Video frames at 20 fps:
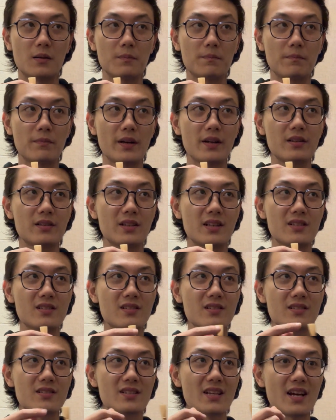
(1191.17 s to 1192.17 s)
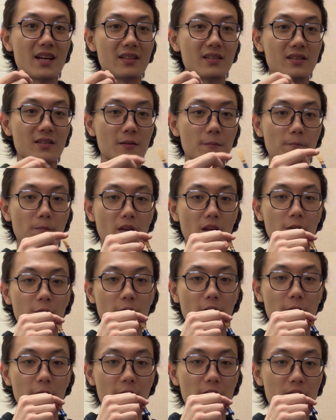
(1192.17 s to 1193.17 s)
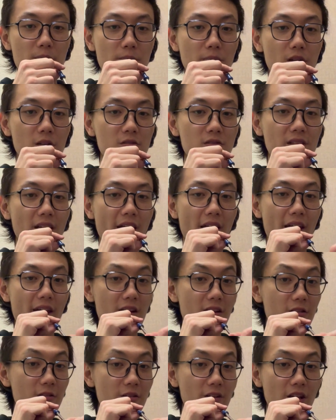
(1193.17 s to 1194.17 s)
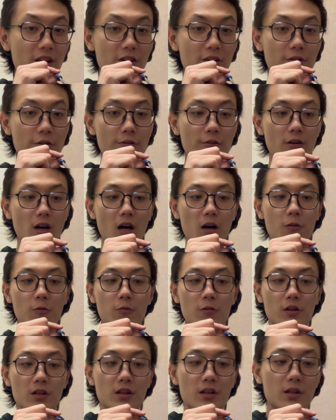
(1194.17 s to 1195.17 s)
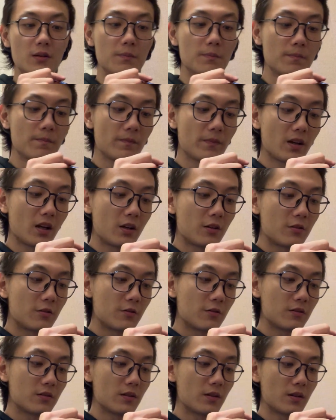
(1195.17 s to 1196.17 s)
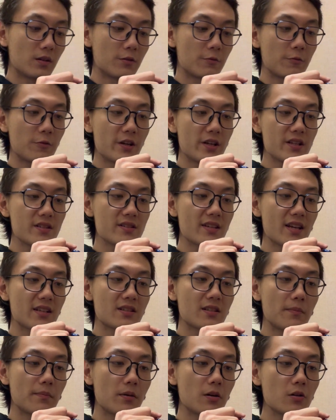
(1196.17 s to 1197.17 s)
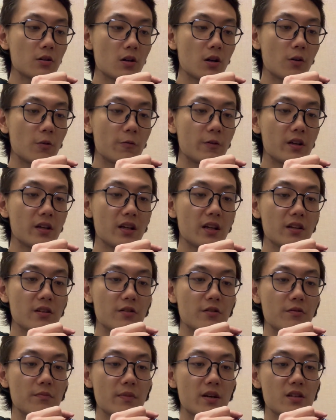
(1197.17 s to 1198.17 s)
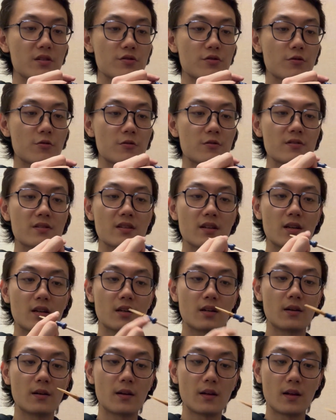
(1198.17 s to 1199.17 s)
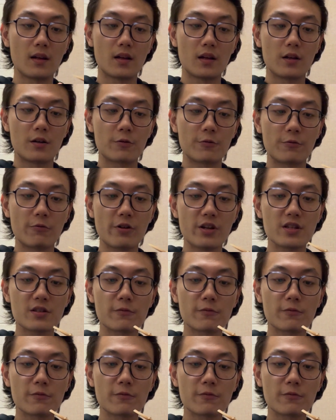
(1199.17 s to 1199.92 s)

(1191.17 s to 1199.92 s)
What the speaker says: pay attention that when we blow the air into our reeds and the vocal, we need to make sure the reeds